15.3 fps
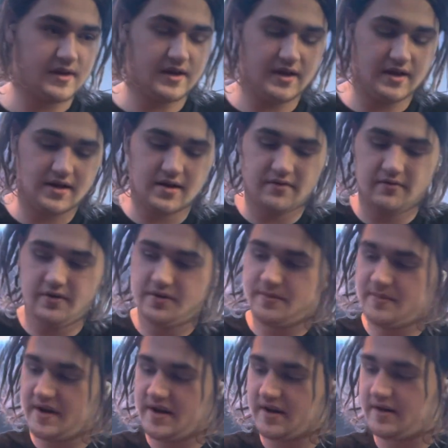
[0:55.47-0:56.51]
it can really
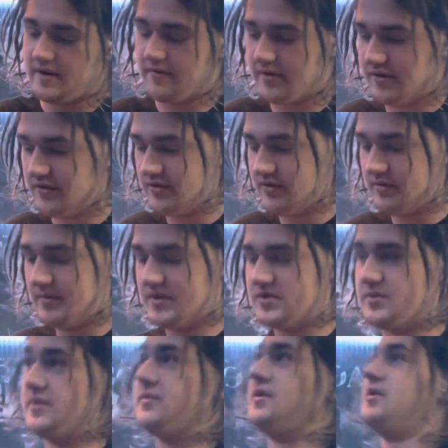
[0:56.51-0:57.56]
make a difference
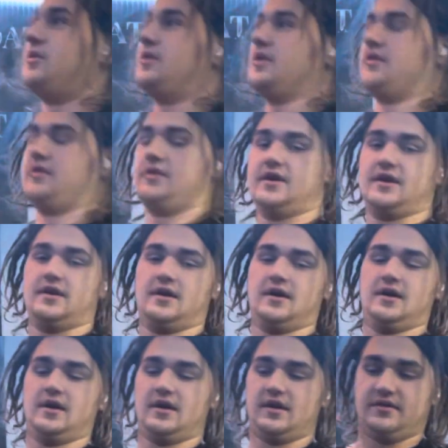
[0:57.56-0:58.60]
between what oil you need.
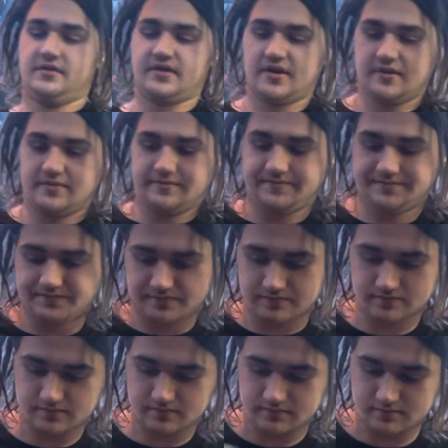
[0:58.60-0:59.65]
So,
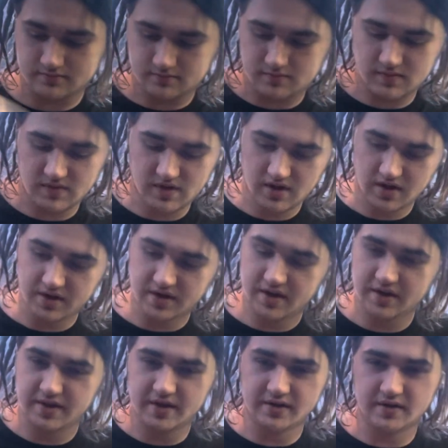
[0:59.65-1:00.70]
a good
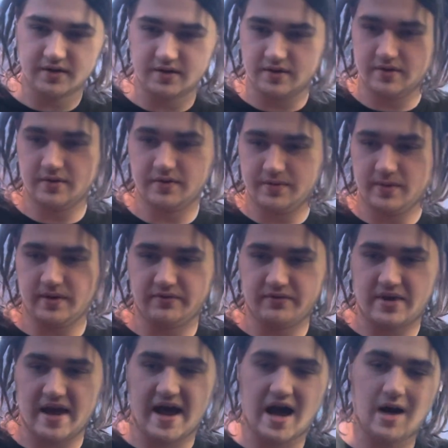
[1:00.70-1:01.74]
thing to do if you have
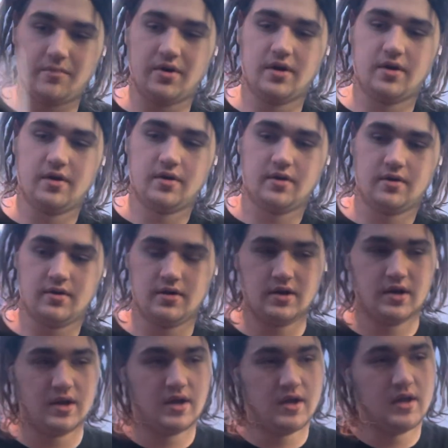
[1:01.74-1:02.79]
tap
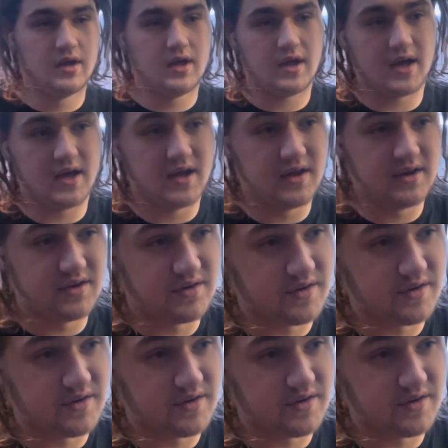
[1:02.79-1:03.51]
and your